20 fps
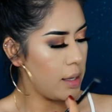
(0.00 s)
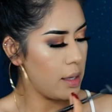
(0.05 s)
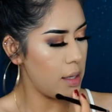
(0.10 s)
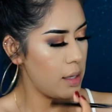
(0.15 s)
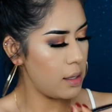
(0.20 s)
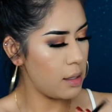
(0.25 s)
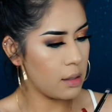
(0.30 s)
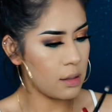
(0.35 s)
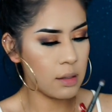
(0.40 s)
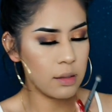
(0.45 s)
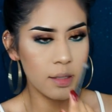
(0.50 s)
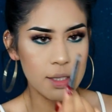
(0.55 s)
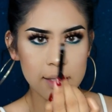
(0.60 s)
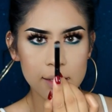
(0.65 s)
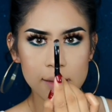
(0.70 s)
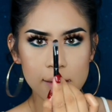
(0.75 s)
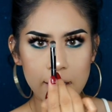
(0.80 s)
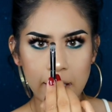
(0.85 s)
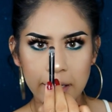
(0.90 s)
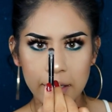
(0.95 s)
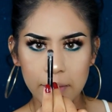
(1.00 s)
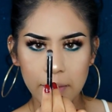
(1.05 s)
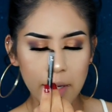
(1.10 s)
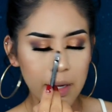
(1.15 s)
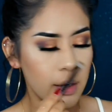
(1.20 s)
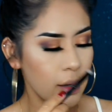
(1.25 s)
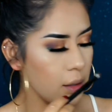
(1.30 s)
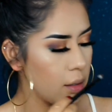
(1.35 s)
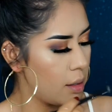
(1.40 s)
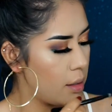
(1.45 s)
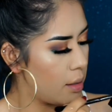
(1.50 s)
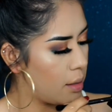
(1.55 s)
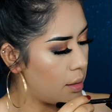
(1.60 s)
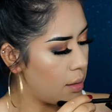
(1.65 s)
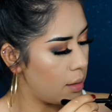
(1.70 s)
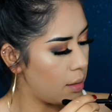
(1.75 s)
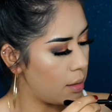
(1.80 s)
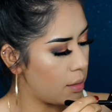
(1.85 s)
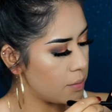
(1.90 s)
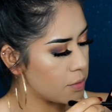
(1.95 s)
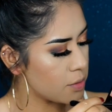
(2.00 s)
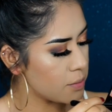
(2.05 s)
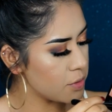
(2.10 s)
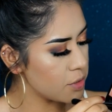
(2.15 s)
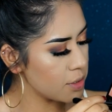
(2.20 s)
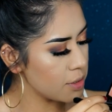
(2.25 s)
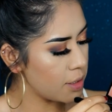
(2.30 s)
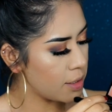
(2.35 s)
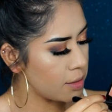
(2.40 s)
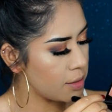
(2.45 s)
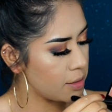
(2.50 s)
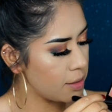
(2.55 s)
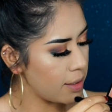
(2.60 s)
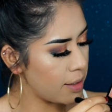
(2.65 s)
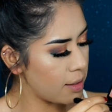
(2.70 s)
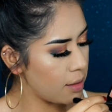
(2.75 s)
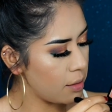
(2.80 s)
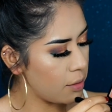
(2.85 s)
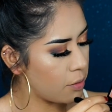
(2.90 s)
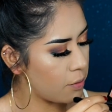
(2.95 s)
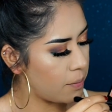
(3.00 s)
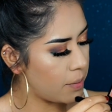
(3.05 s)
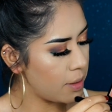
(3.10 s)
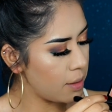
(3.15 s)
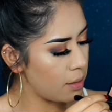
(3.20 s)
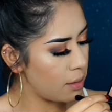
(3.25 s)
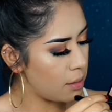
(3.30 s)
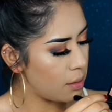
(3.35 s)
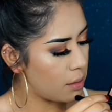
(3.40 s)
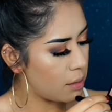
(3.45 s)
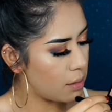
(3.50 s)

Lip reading: And this side right here. So I'm just going to get a little bit.